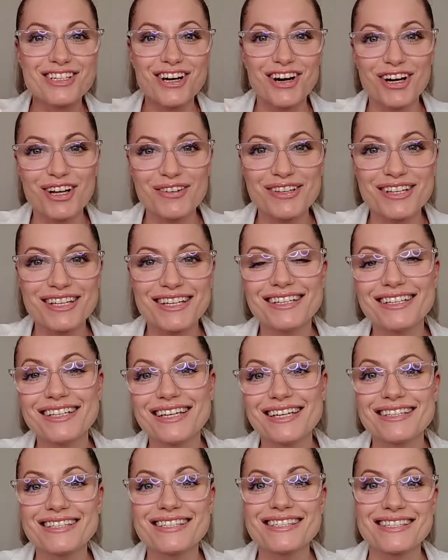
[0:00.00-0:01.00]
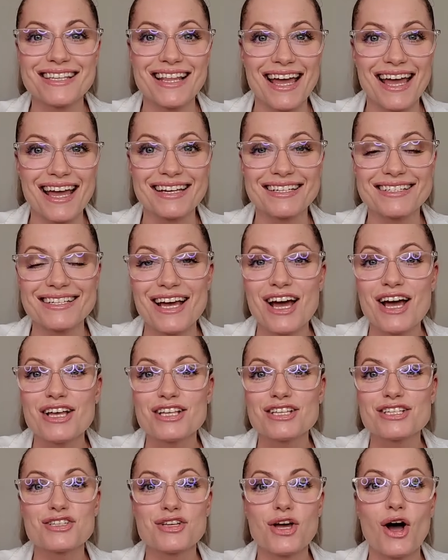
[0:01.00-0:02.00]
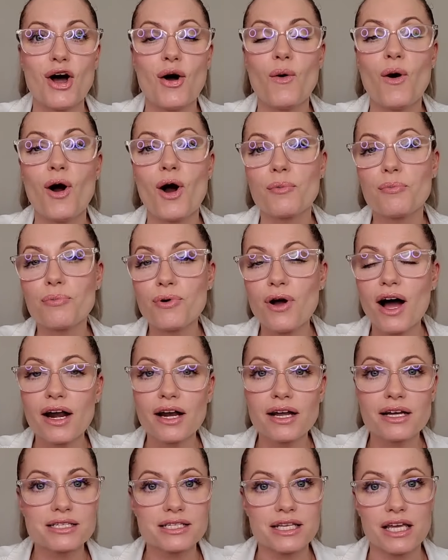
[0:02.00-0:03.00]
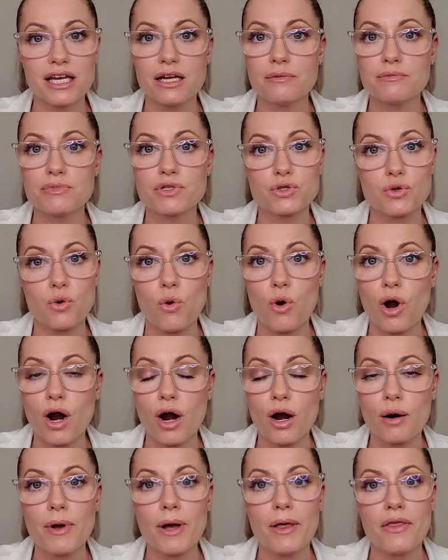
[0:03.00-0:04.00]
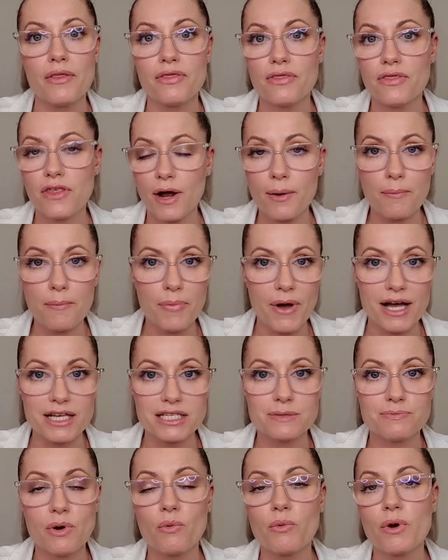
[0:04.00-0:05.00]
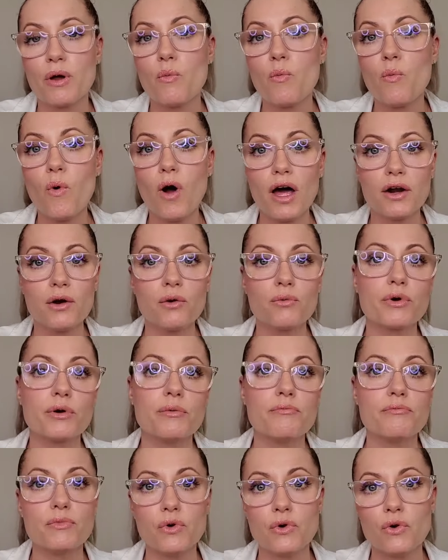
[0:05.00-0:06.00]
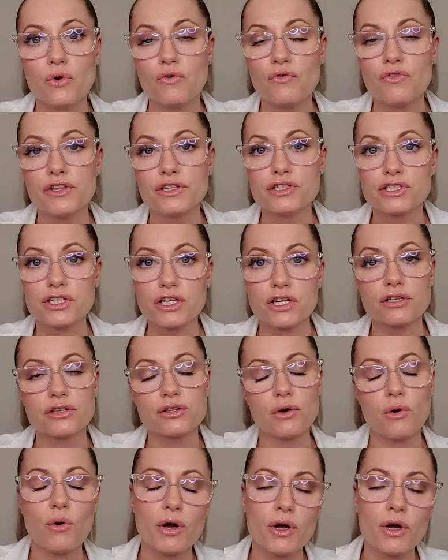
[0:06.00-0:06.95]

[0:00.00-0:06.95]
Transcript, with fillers: starting with a clean slate so our products can absorb their best, but we want to remove the dirt,